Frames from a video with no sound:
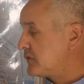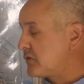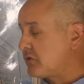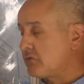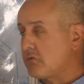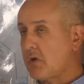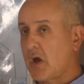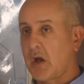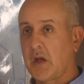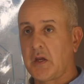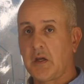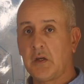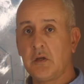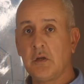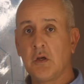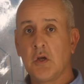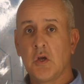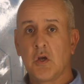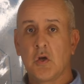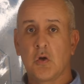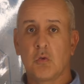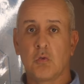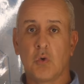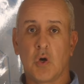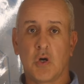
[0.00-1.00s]
terrain,
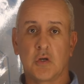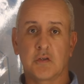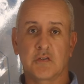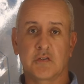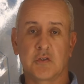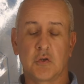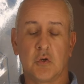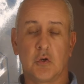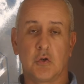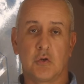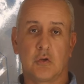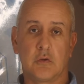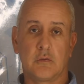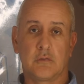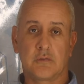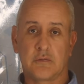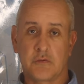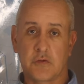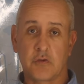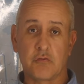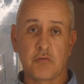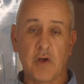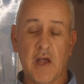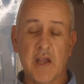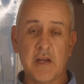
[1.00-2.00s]
what sort of
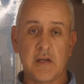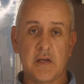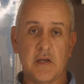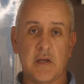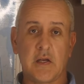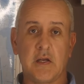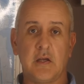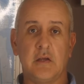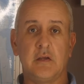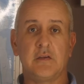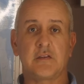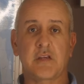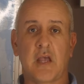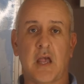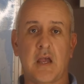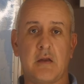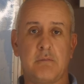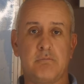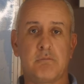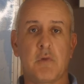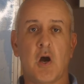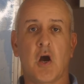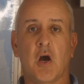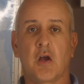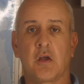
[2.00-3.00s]
terrain it is,
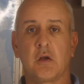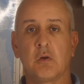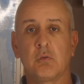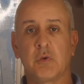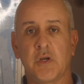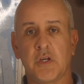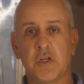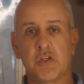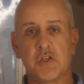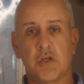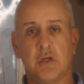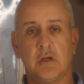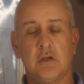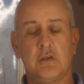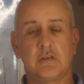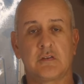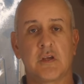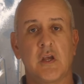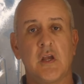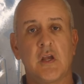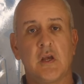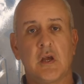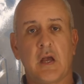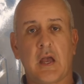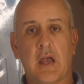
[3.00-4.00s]
and mire, which
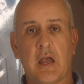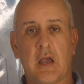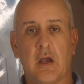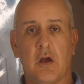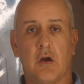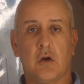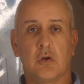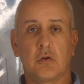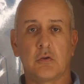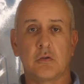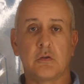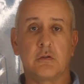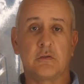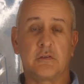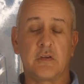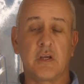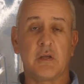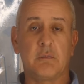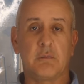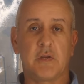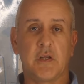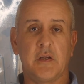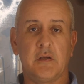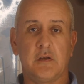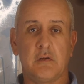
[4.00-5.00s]
is how
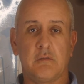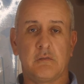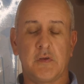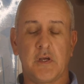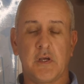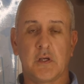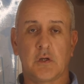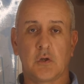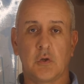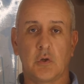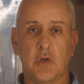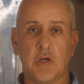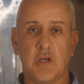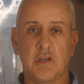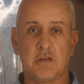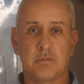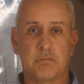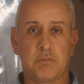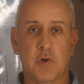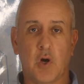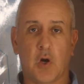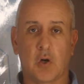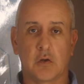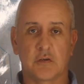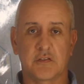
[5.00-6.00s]
deeply the vehicle is
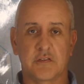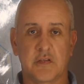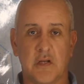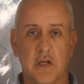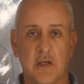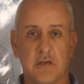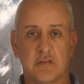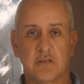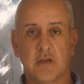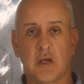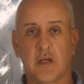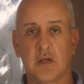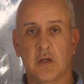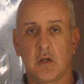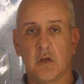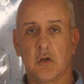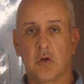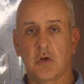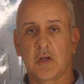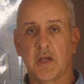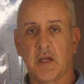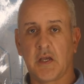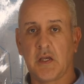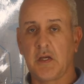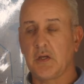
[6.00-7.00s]
bogged. So let's take a
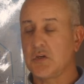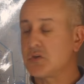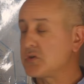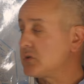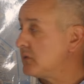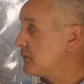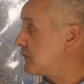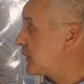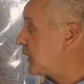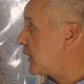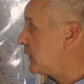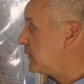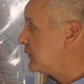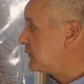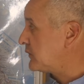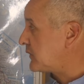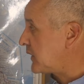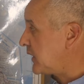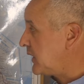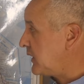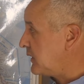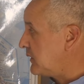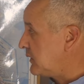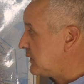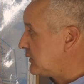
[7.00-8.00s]
look at each of
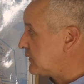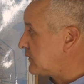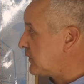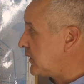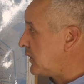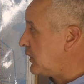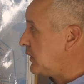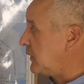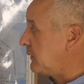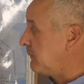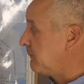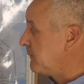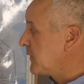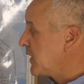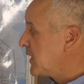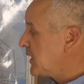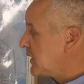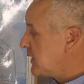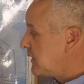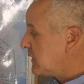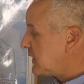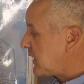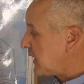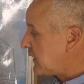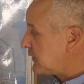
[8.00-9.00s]
those in turn.
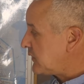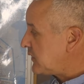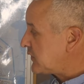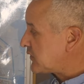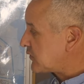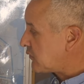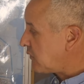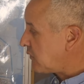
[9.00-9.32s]
Now this